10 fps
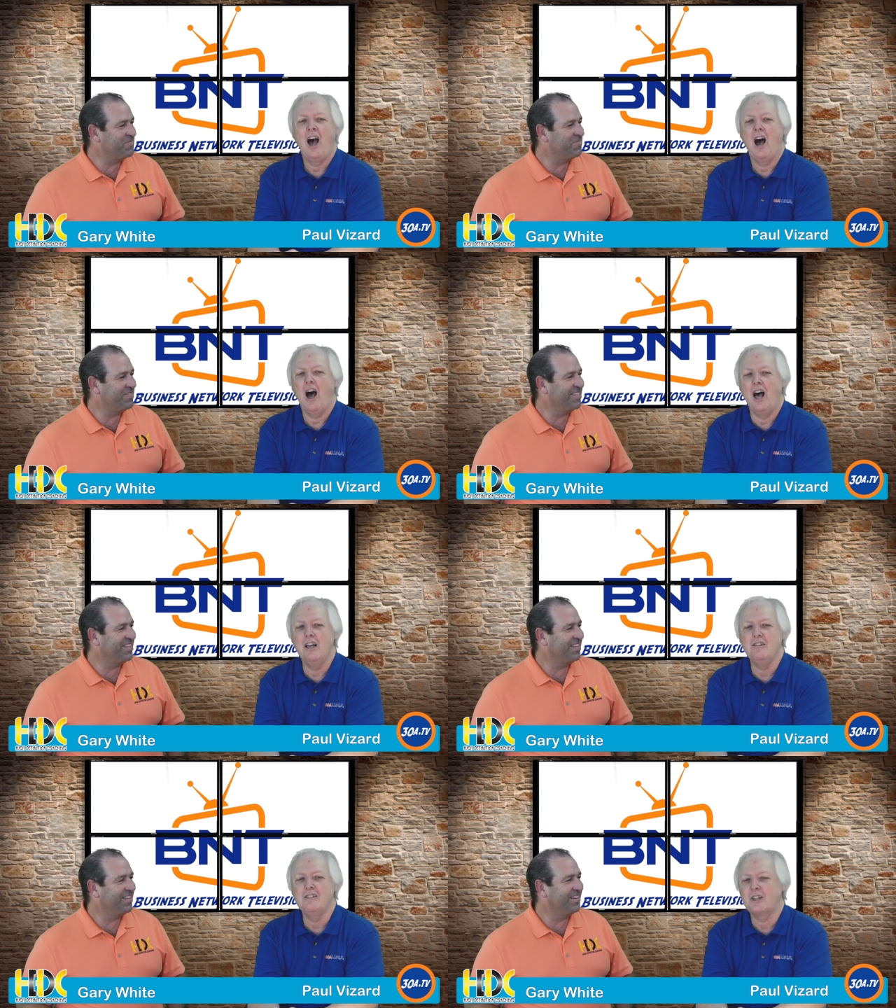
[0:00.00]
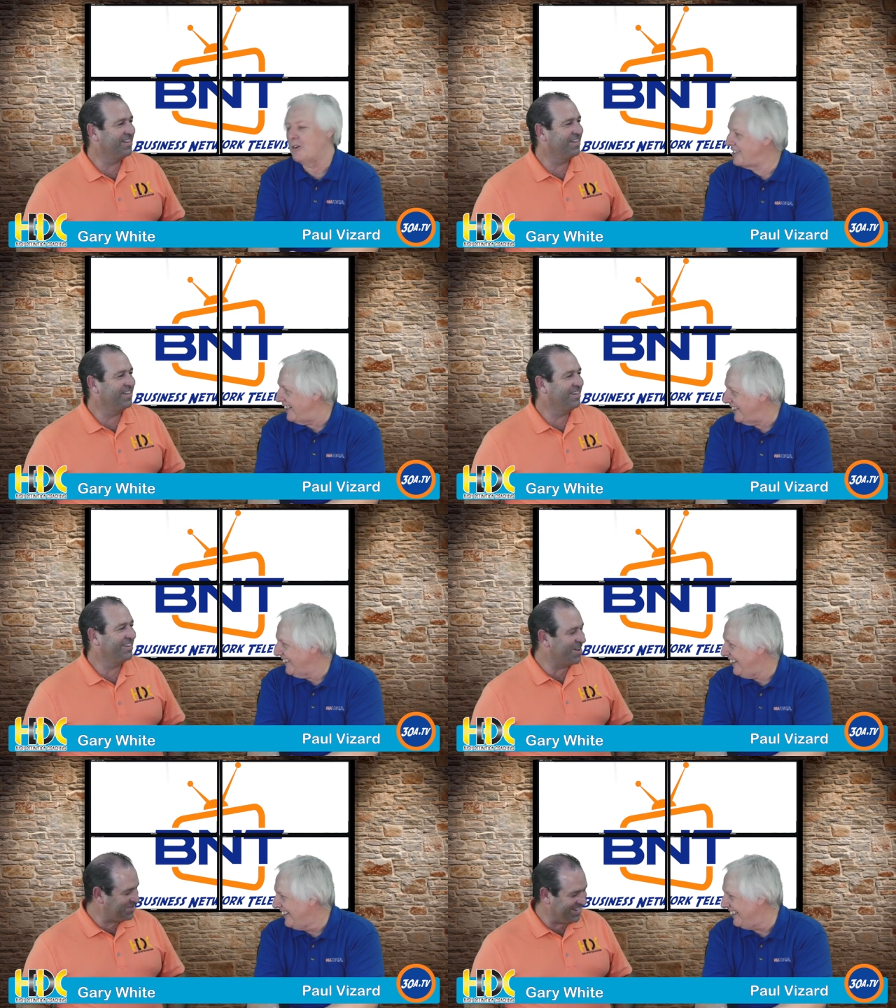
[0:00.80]
Speaker 1: Uh, coaching.
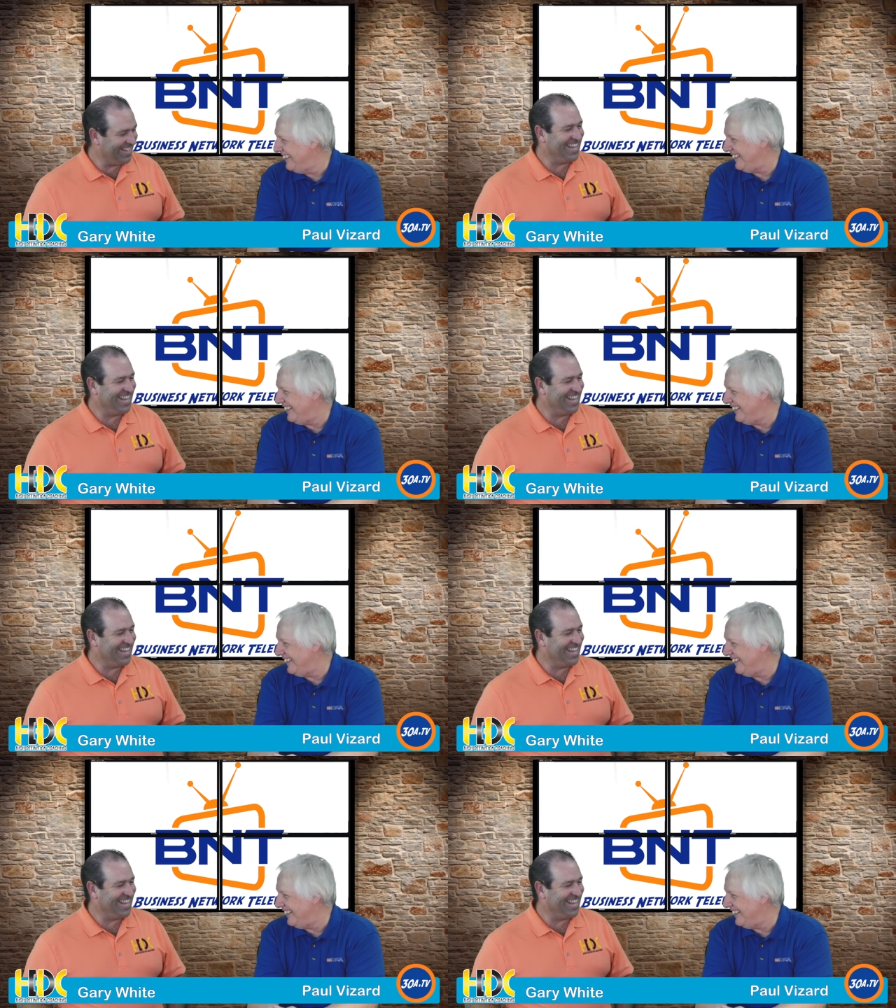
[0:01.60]
Coaching. That's